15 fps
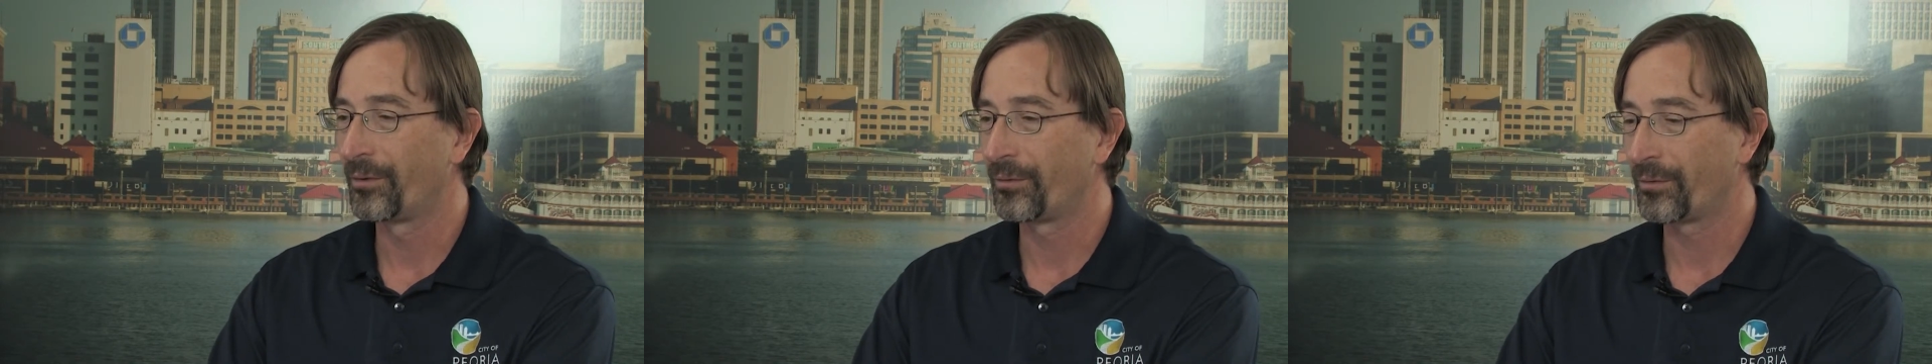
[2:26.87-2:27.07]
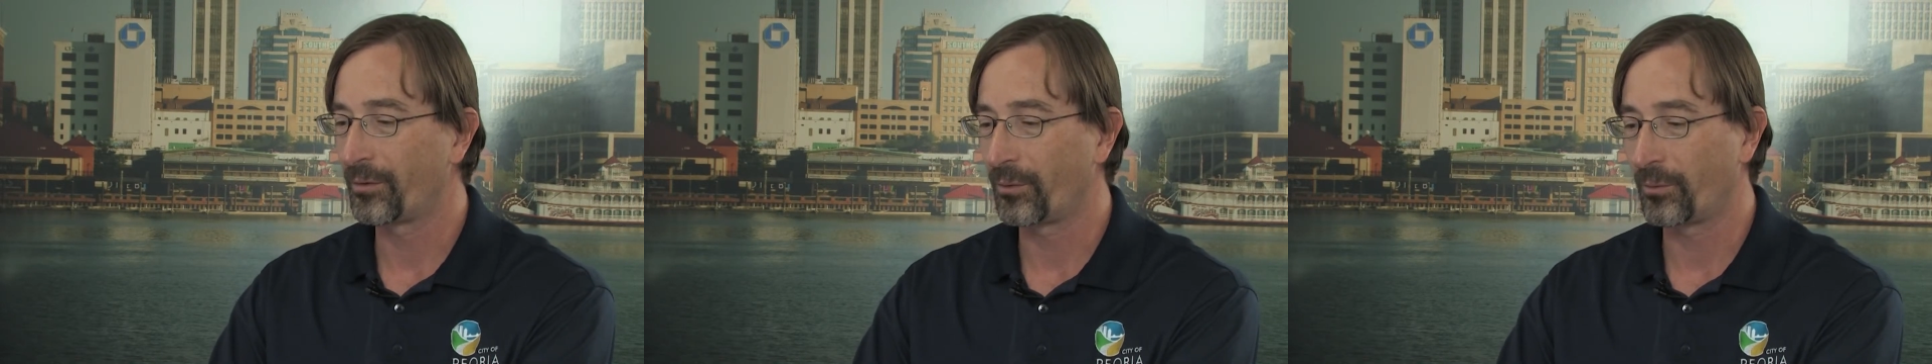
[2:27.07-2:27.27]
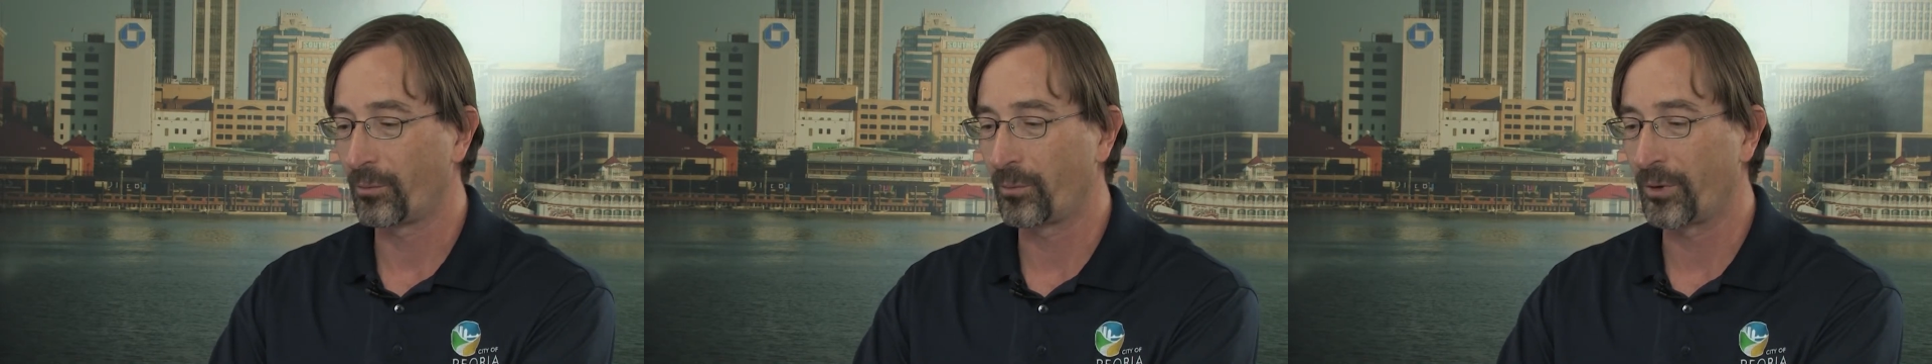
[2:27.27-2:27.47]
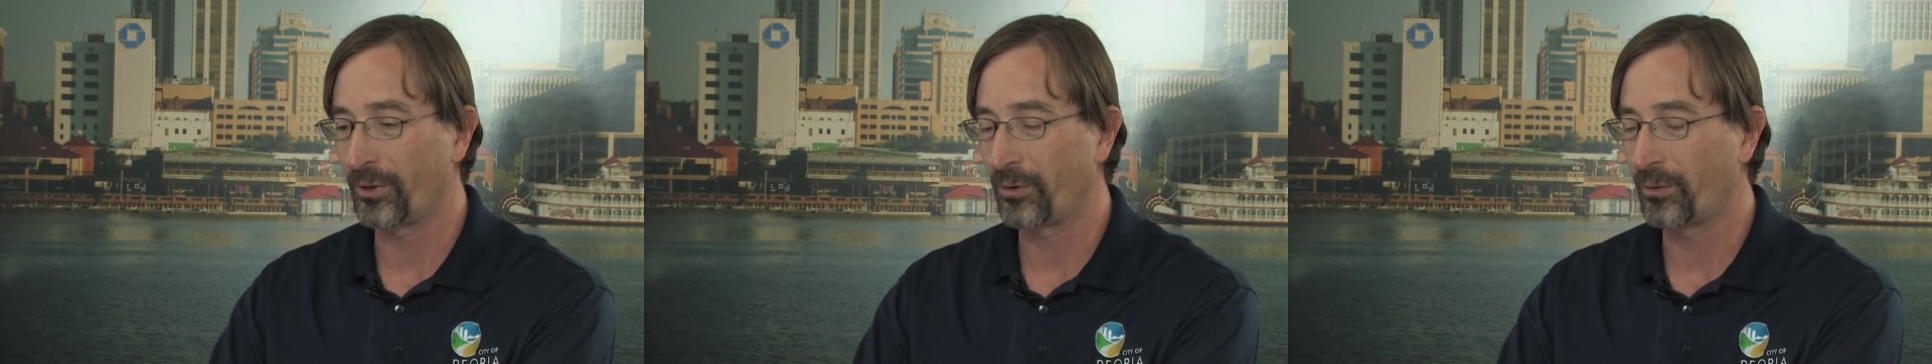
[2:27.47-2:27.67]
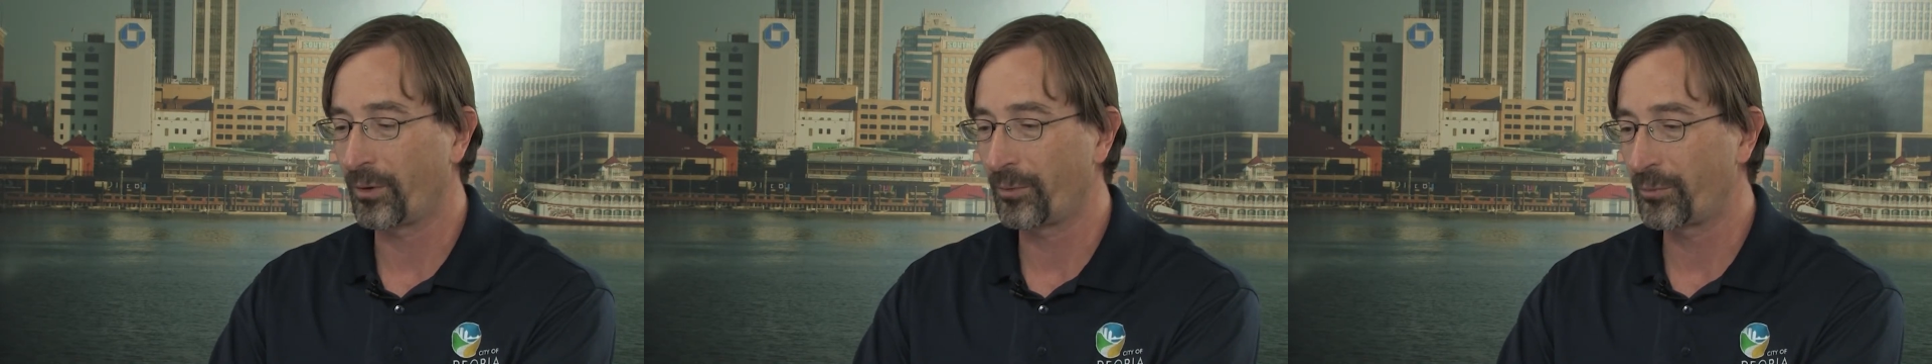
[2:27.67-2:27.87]
So when
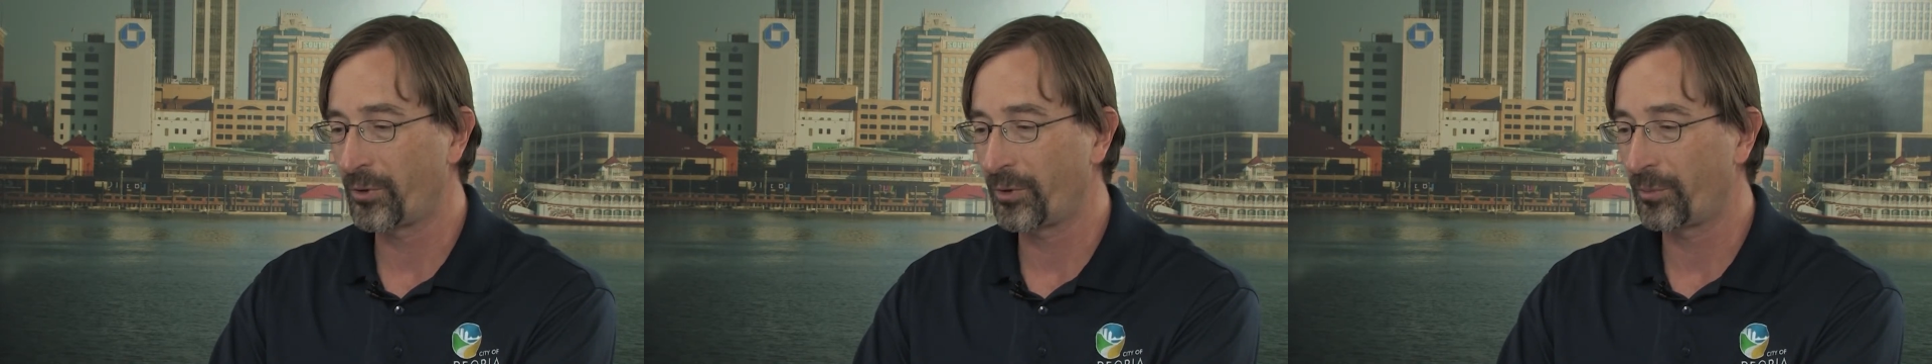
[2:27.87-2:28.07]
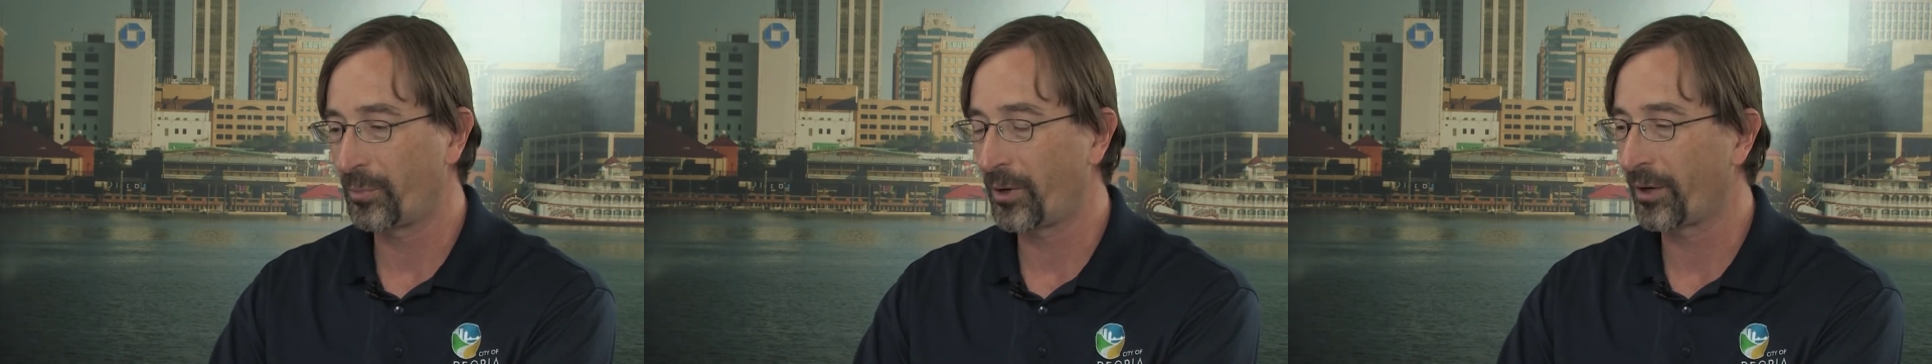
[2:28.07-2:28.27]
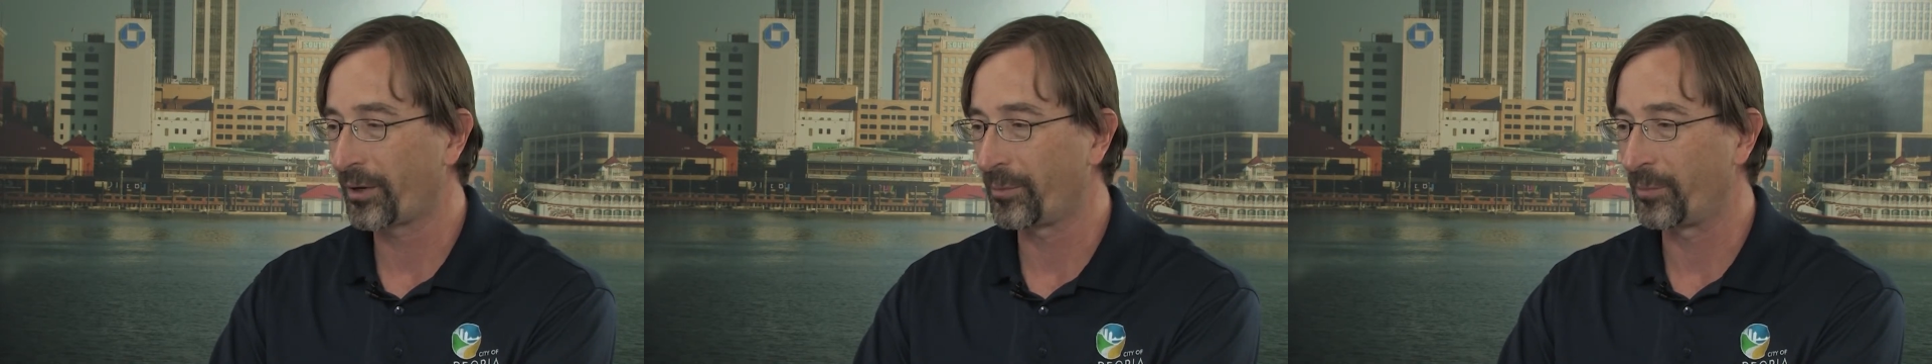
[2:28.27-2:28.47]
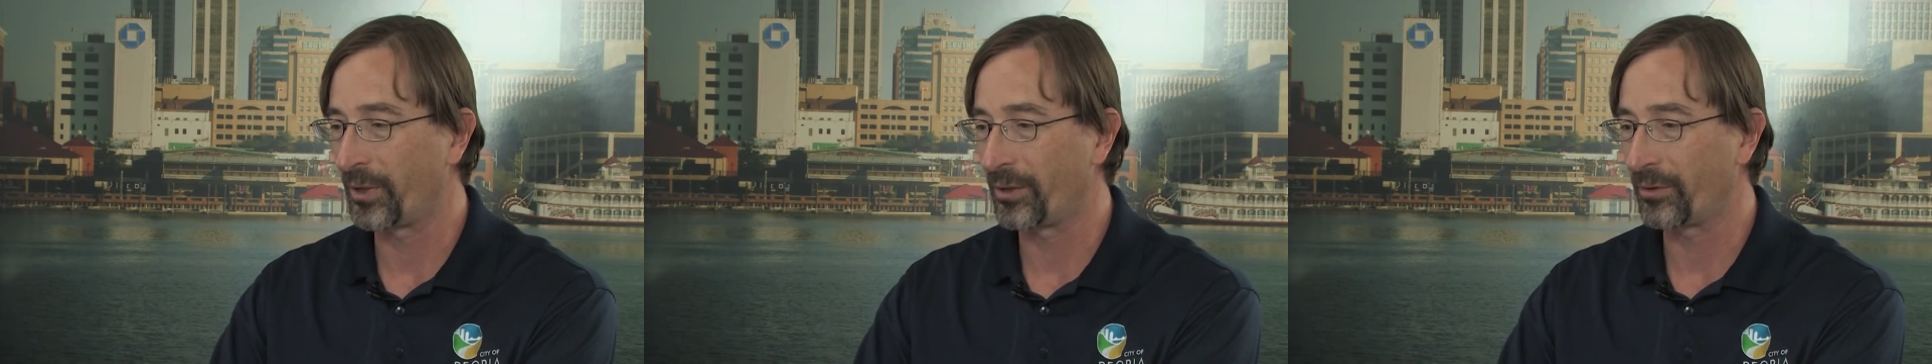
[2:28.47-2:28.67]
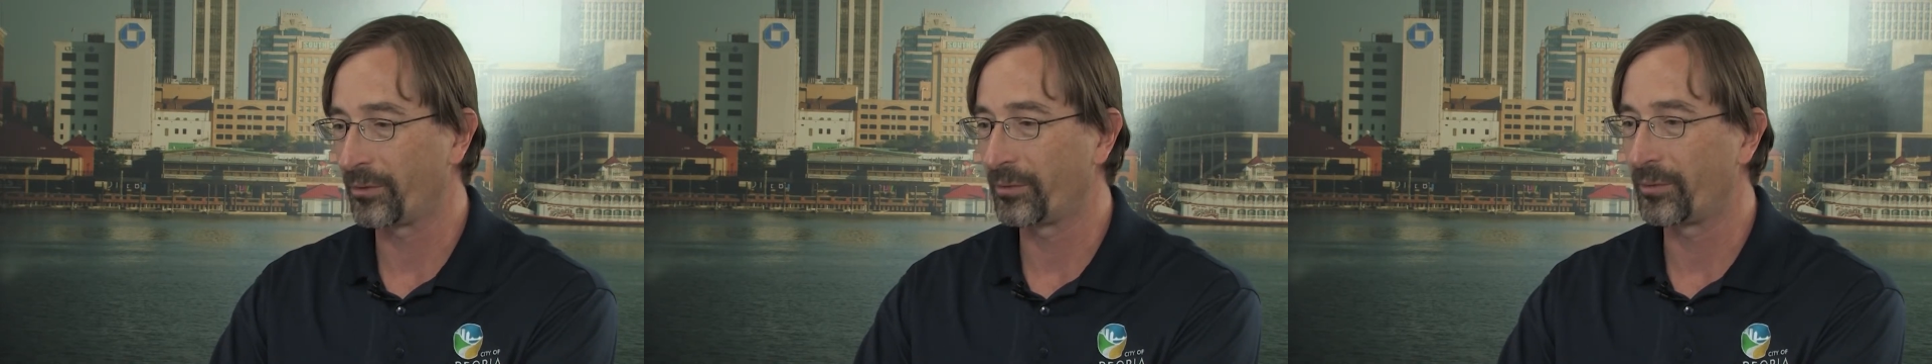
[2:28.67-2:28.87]
you go up to the parking
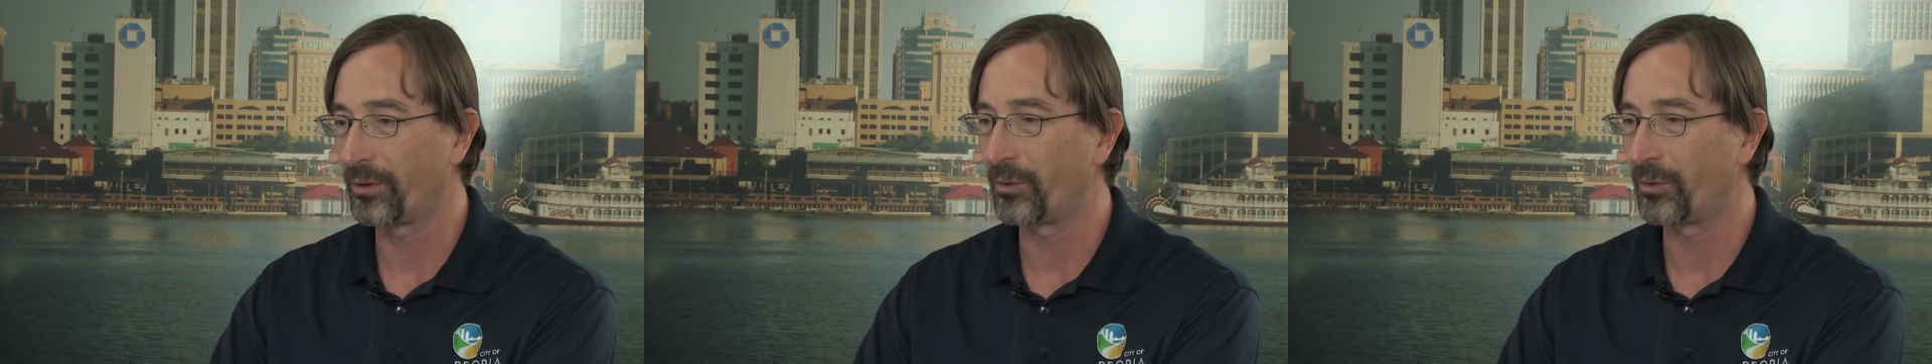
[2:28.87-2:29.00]
meter,